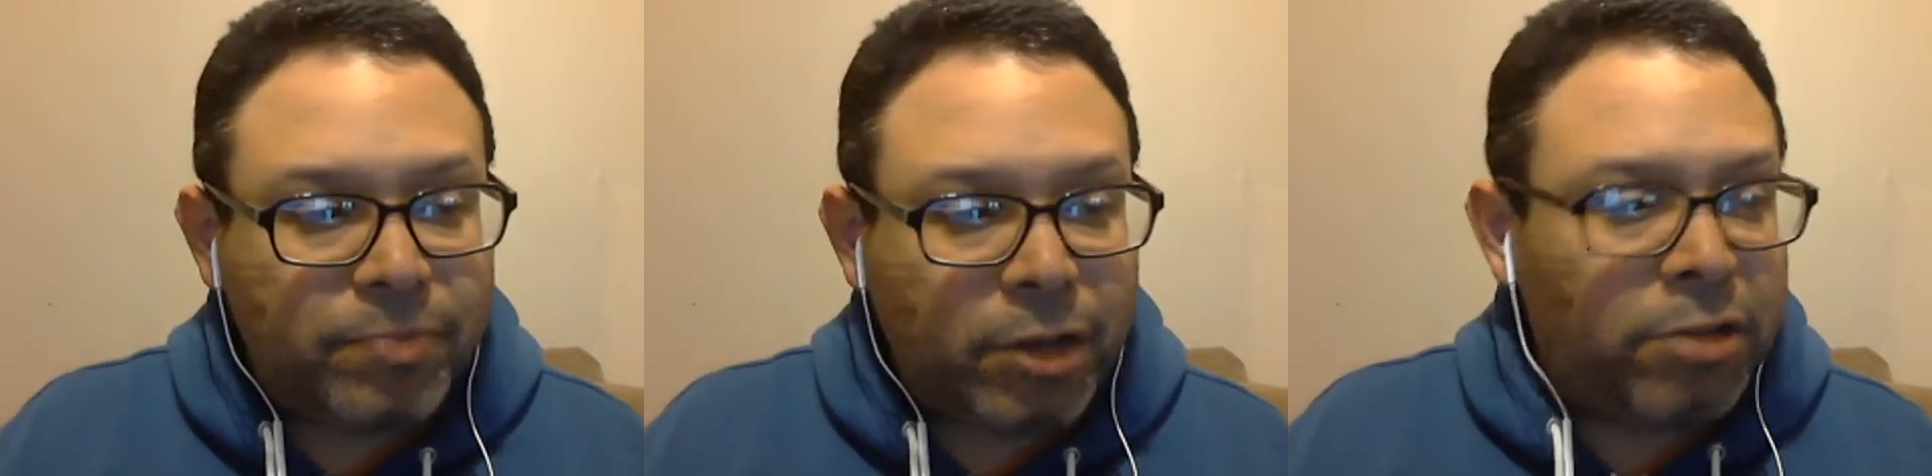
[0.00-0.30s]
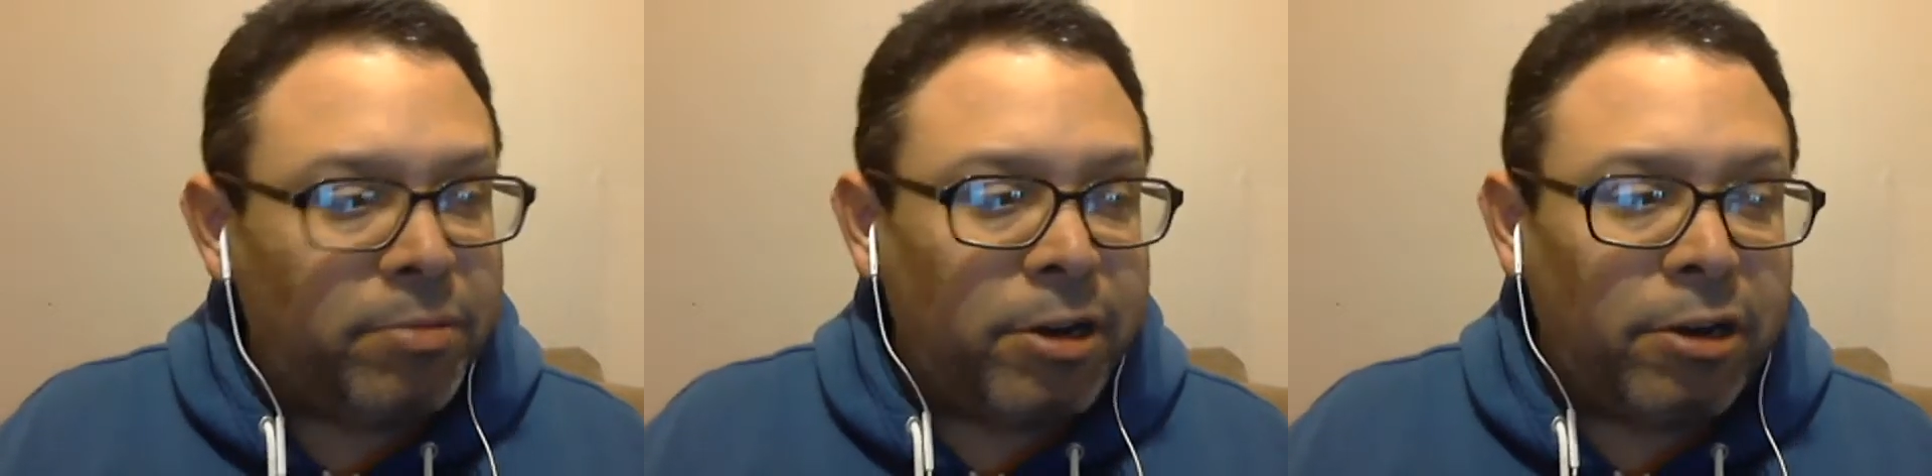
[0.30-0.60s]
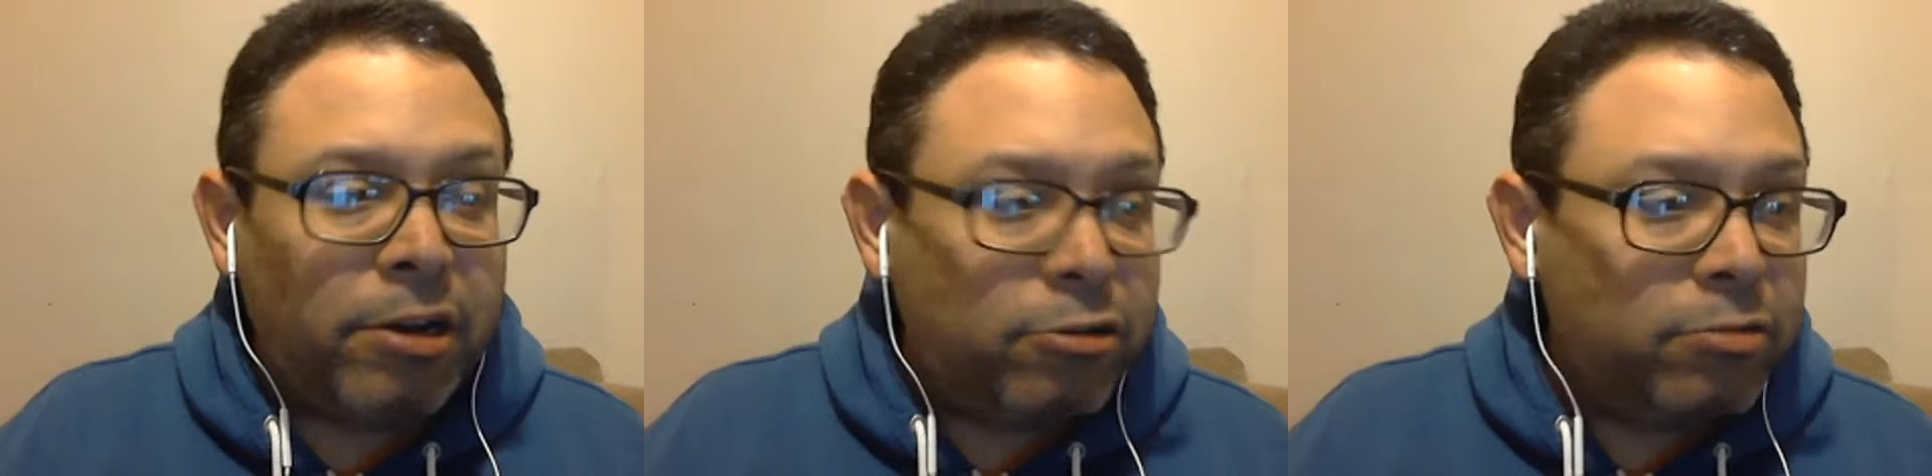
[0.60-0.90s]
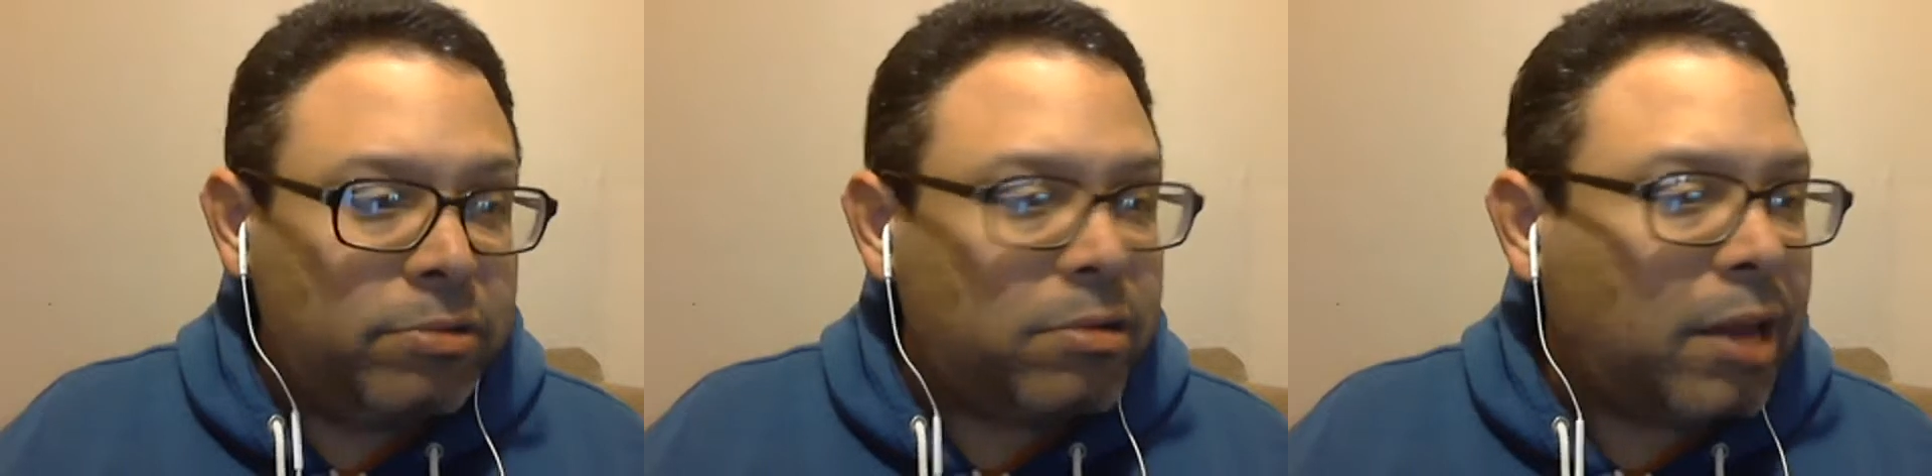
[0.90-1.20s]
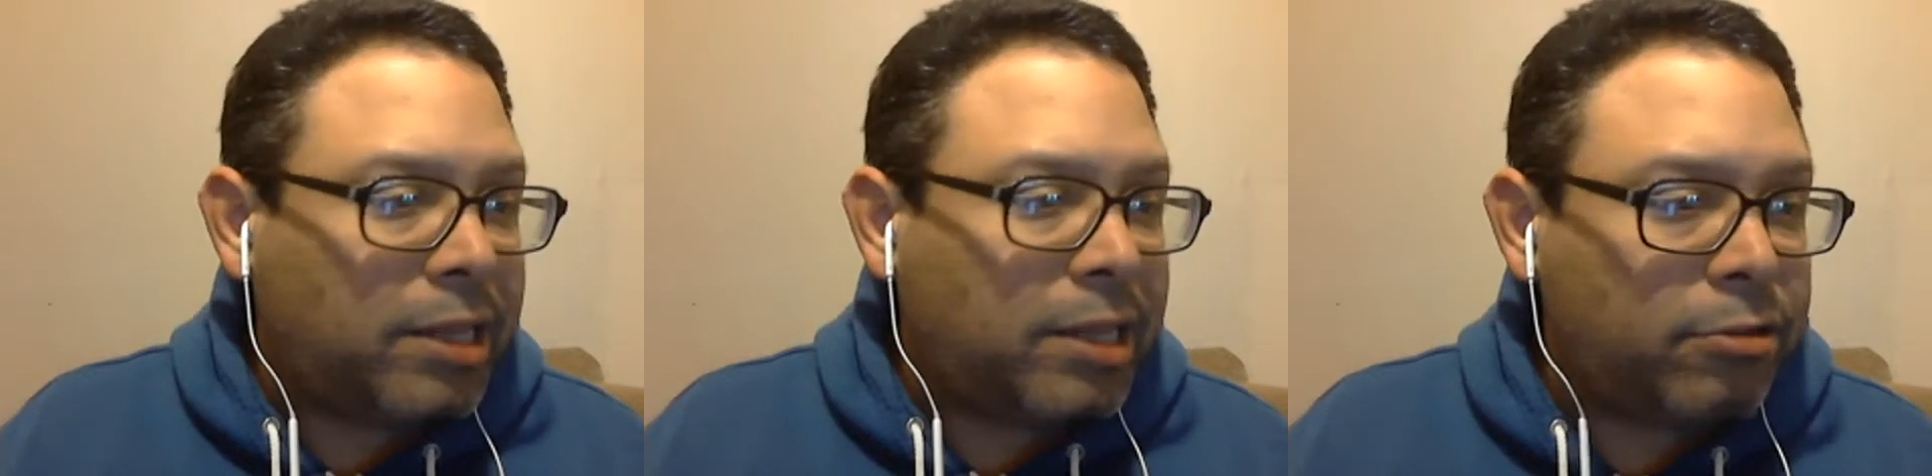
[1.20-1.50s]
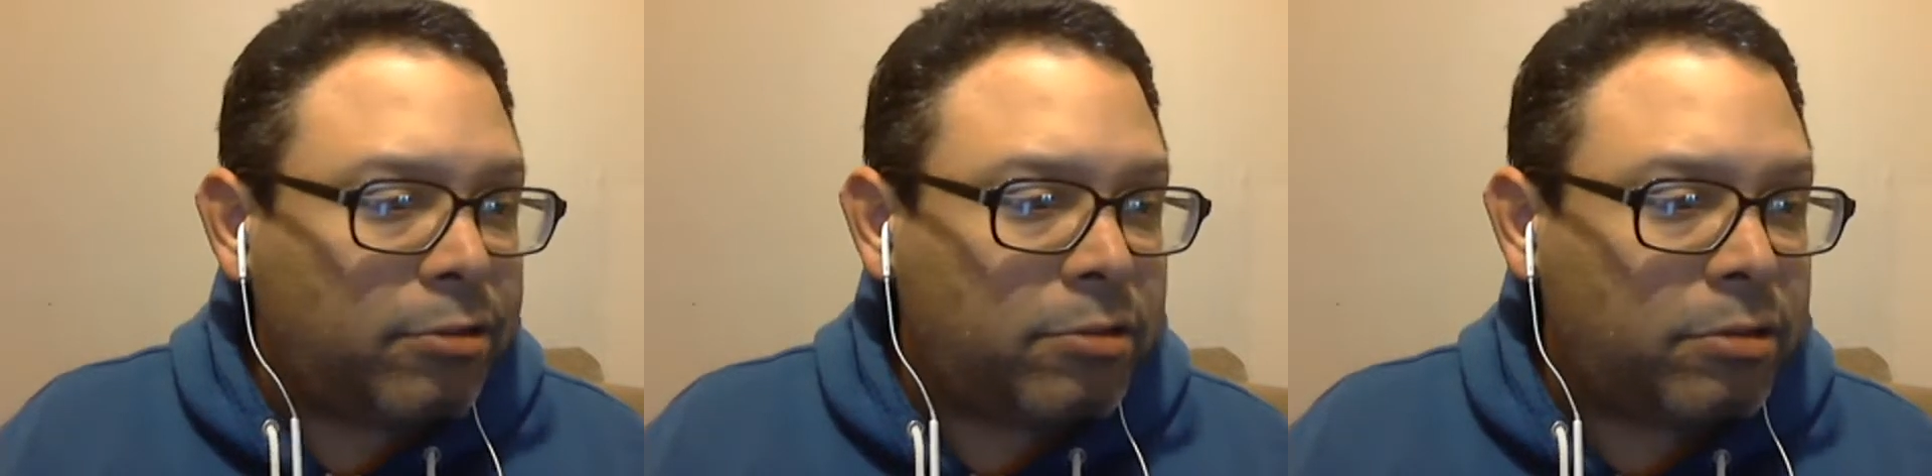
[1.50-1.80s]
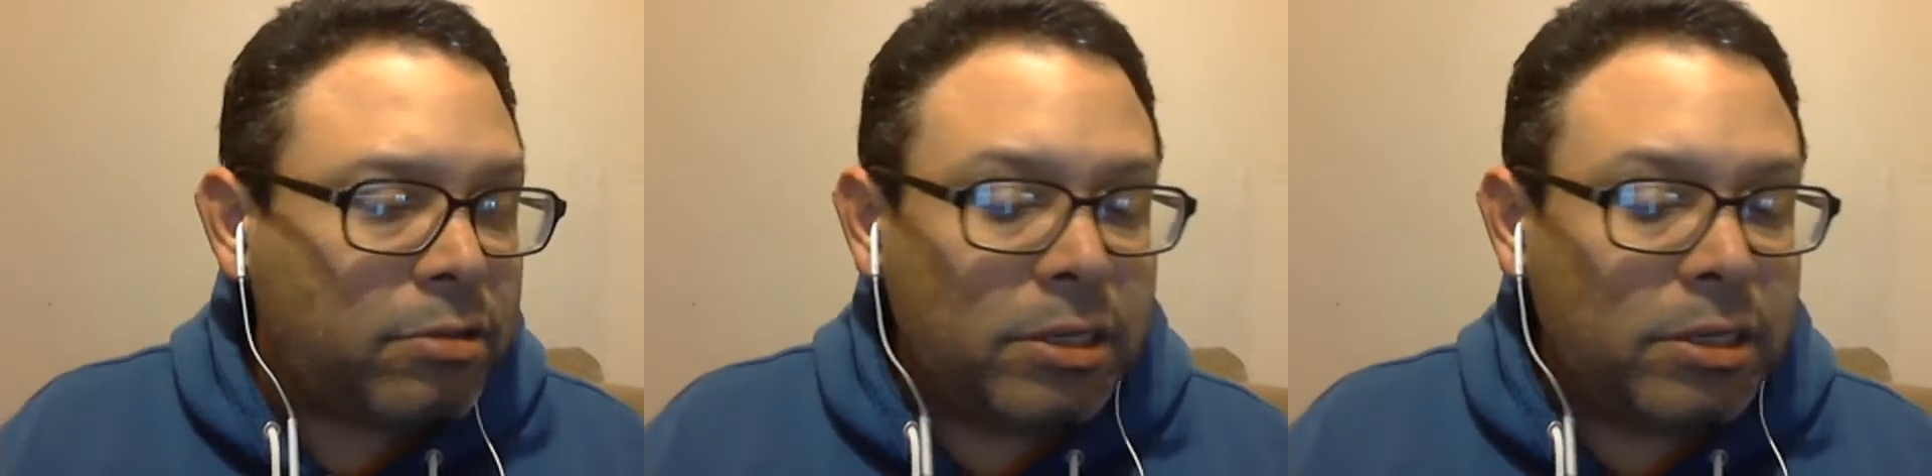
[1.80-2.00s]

other minority groups, Latinos,